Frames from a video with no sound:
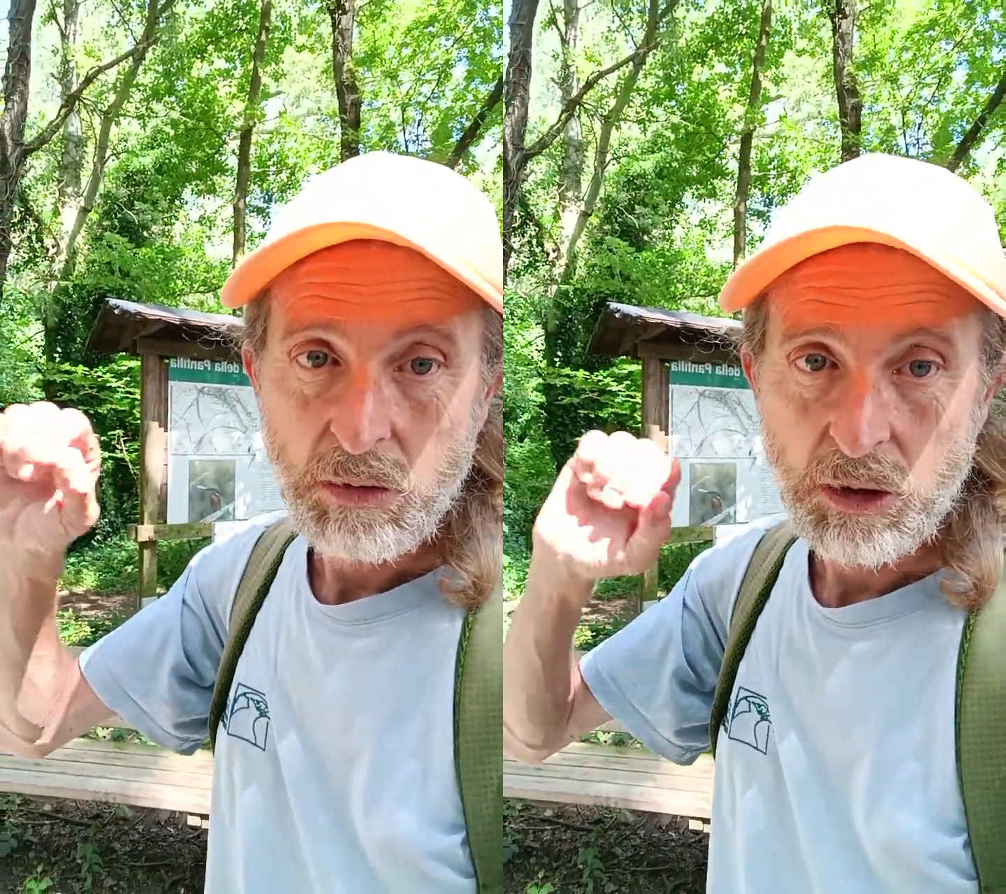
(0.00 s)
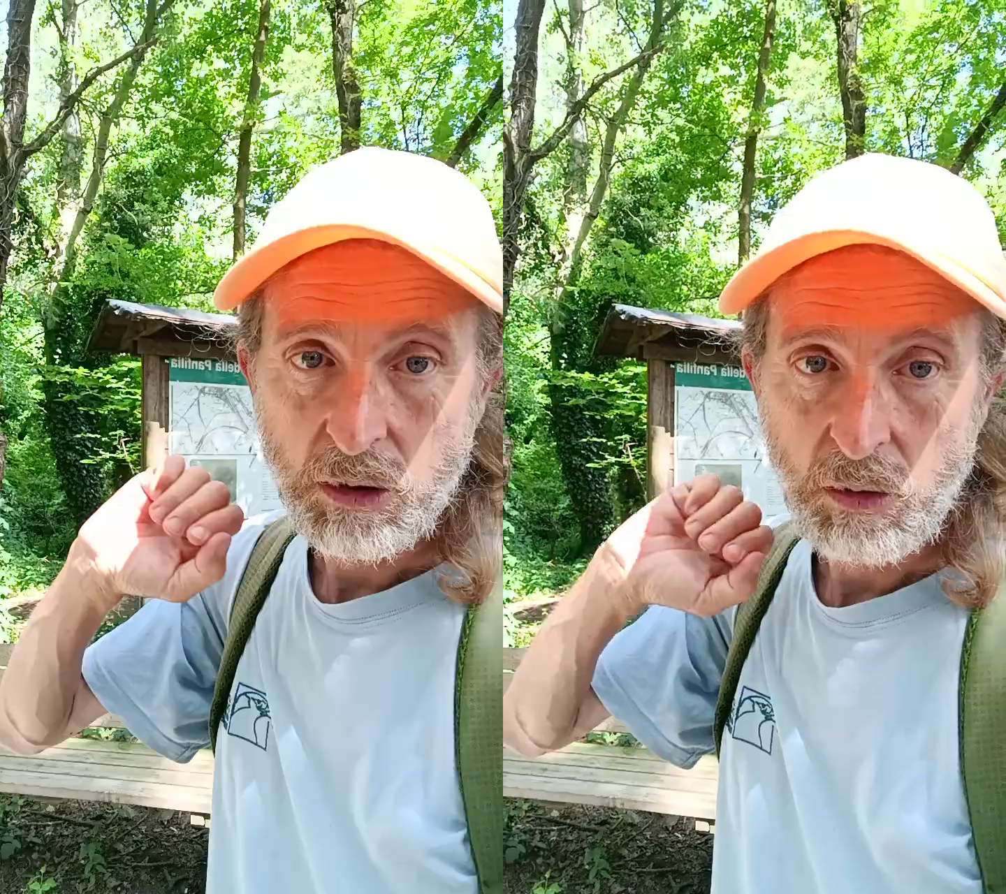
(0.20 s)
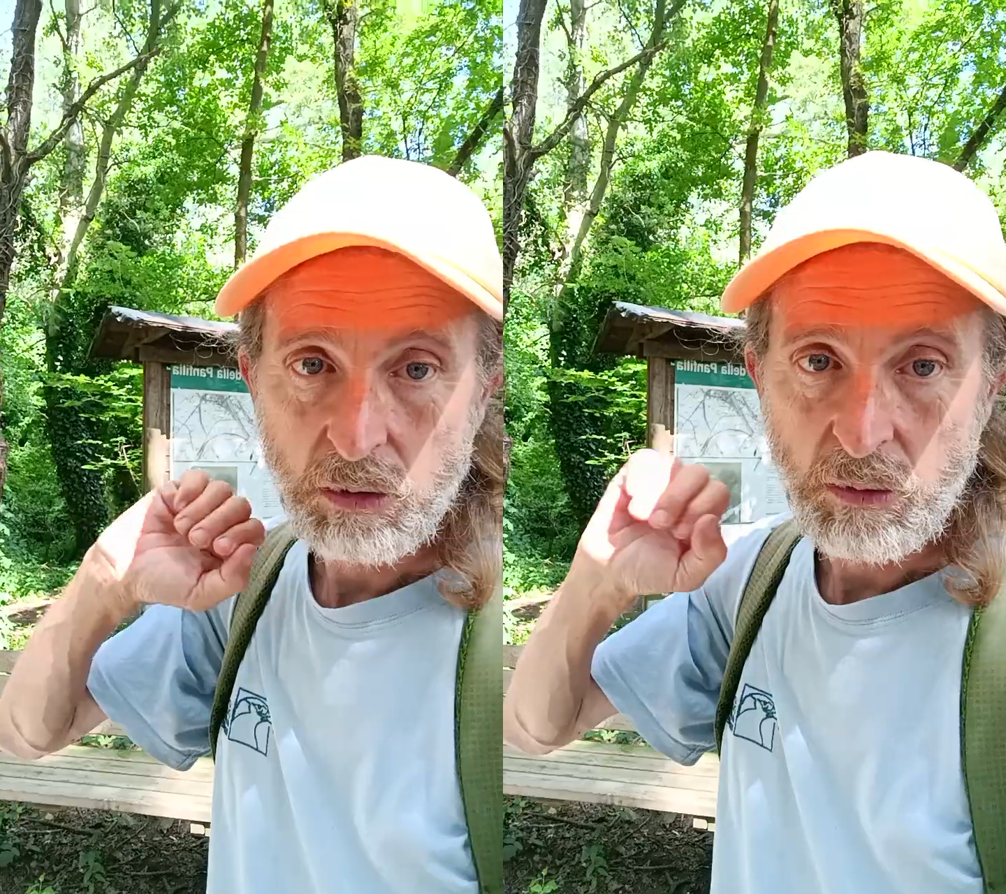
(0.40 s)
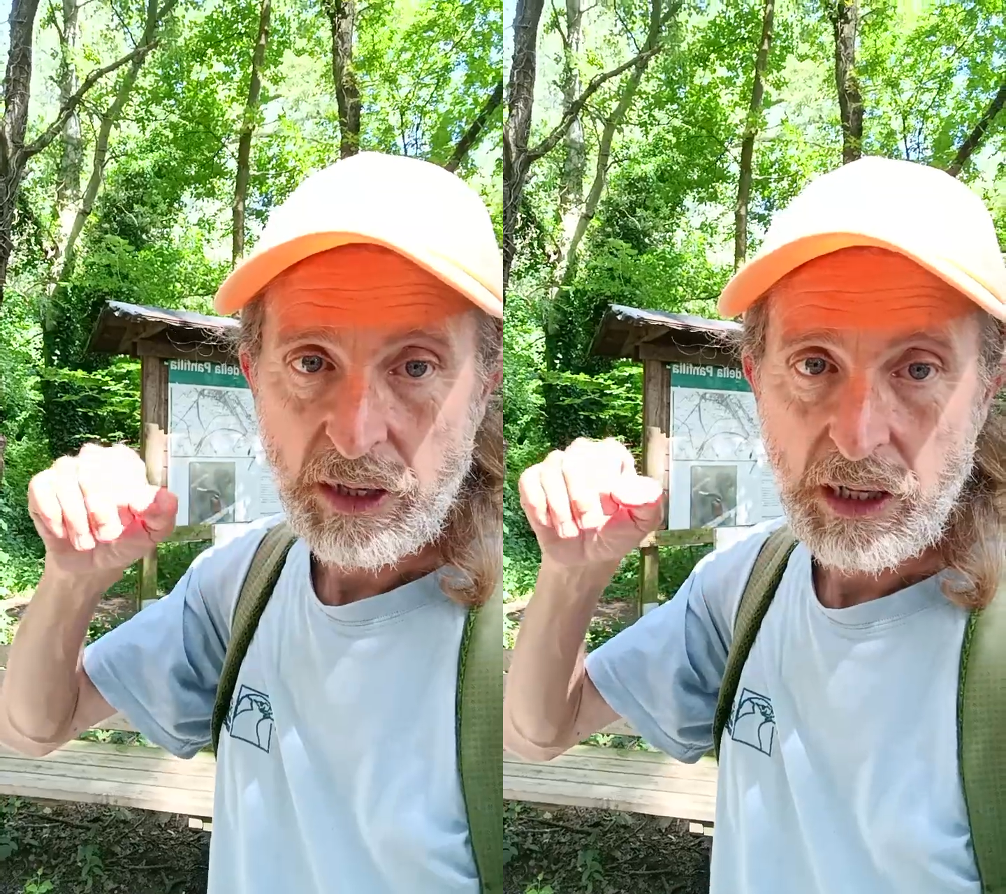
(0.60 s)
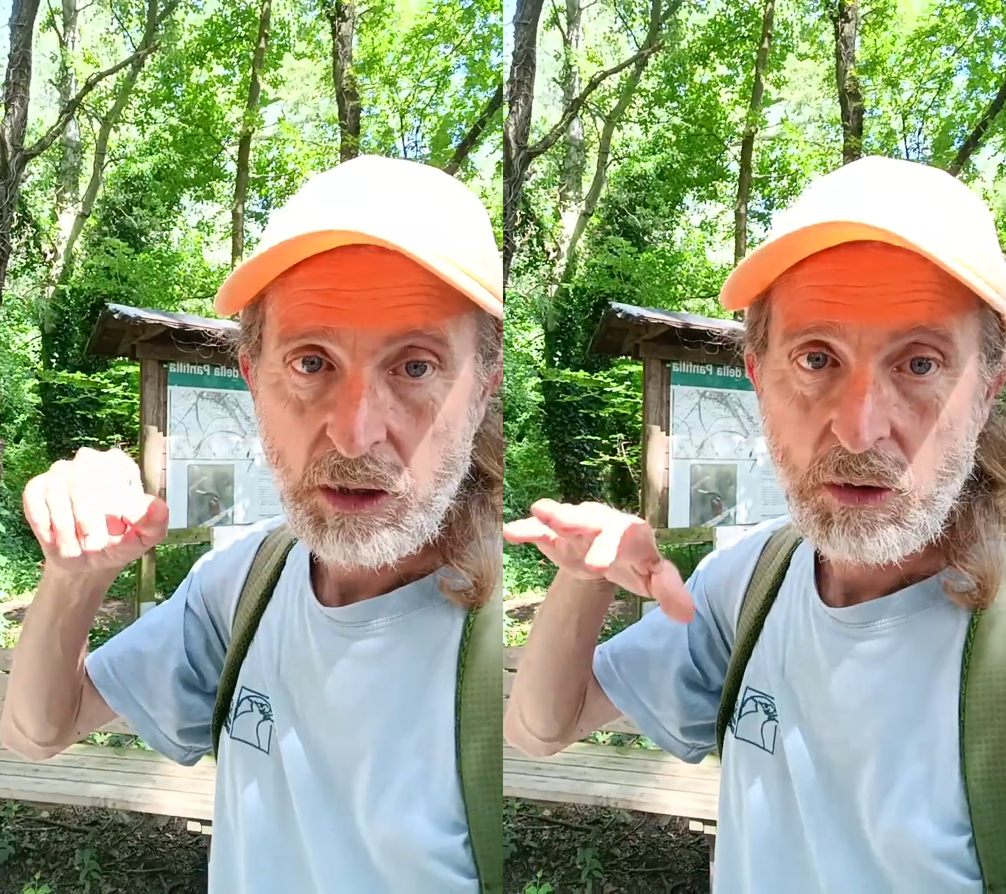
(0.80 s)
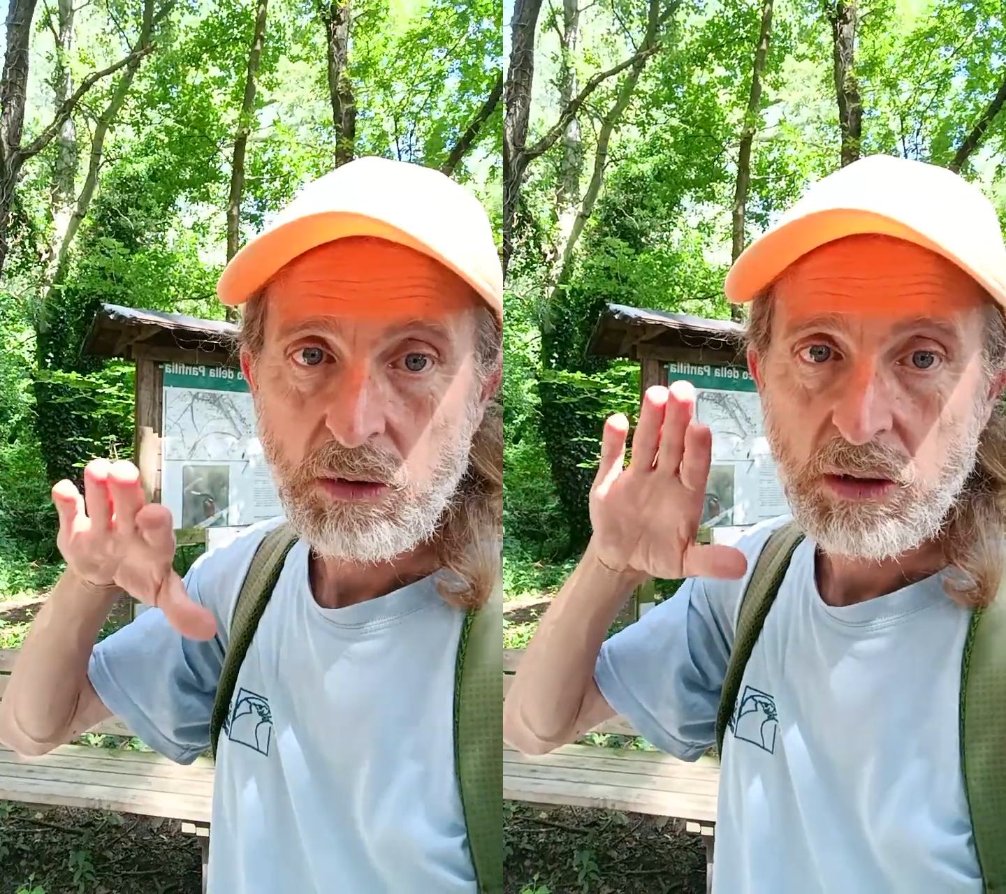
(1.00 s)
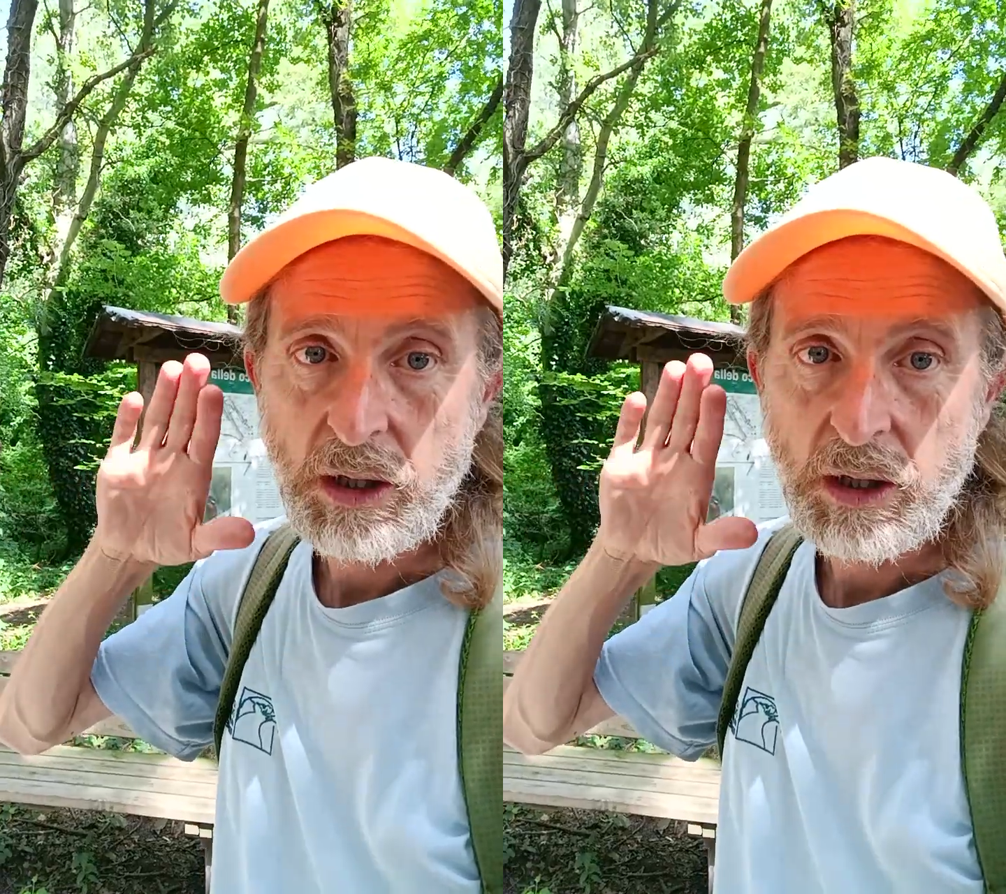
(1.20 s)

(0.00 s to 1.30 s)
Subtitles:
It's called Reno.